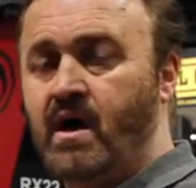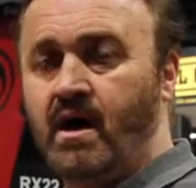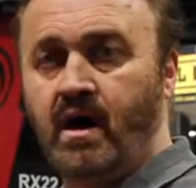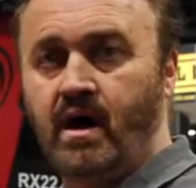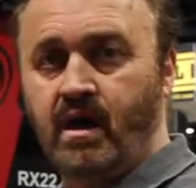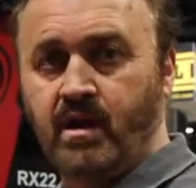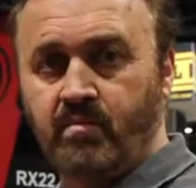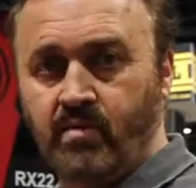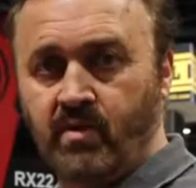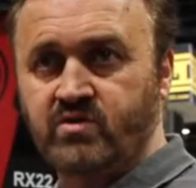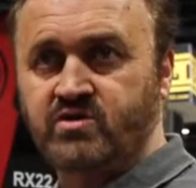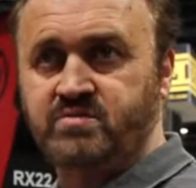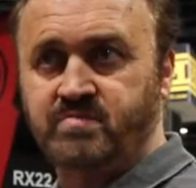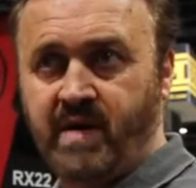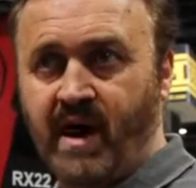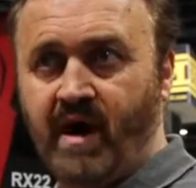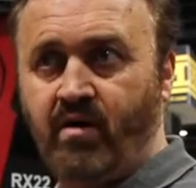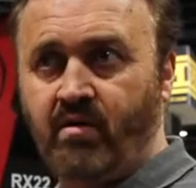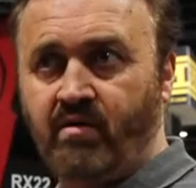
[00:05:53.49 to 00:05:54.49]
are the most
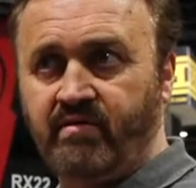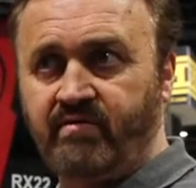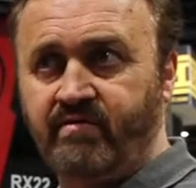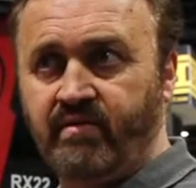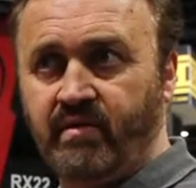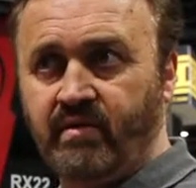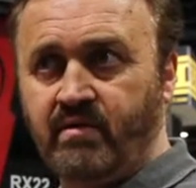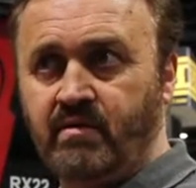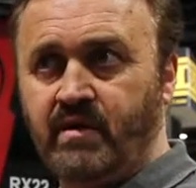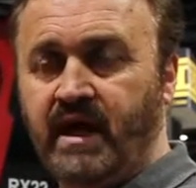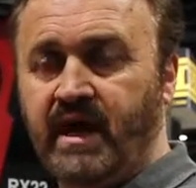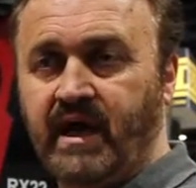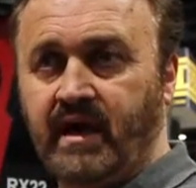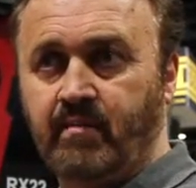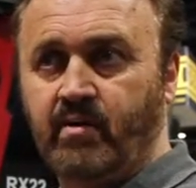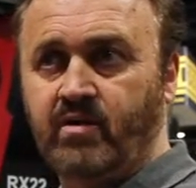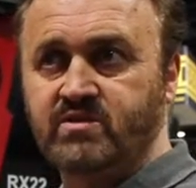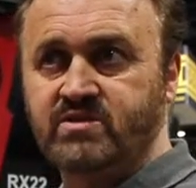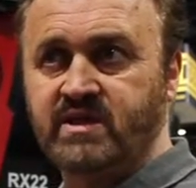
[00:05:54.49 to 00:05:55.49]
powerful
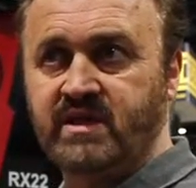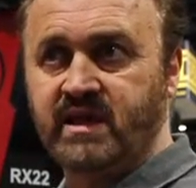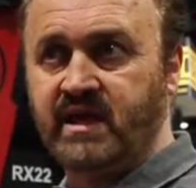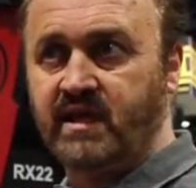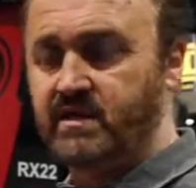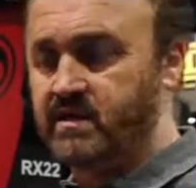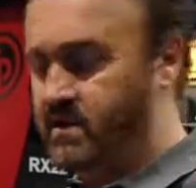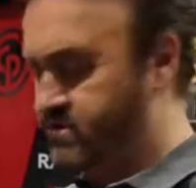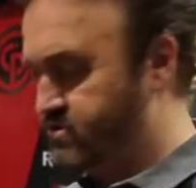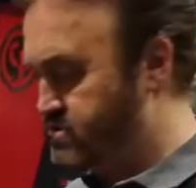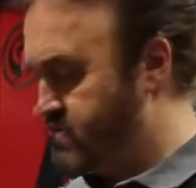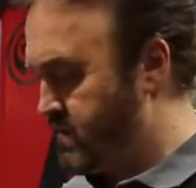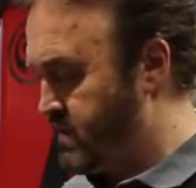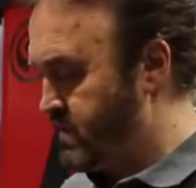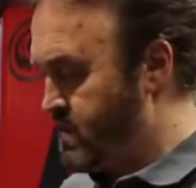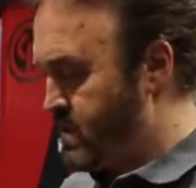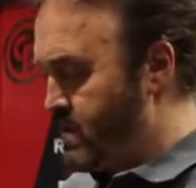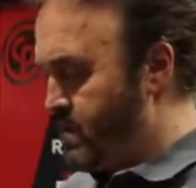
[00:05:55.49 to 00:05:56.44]
hammers in the industry.